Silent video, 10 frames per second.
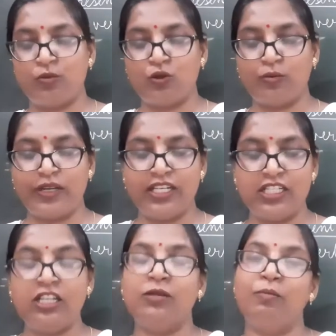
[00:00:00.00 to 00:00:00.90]
moment,
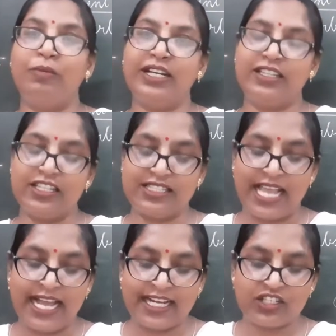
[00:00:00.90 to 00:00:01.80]
but this
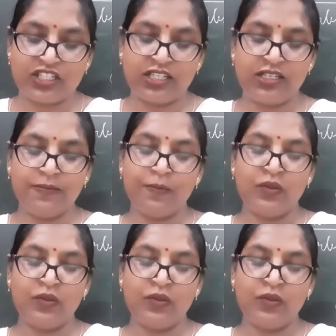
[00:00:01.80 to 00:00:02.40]
action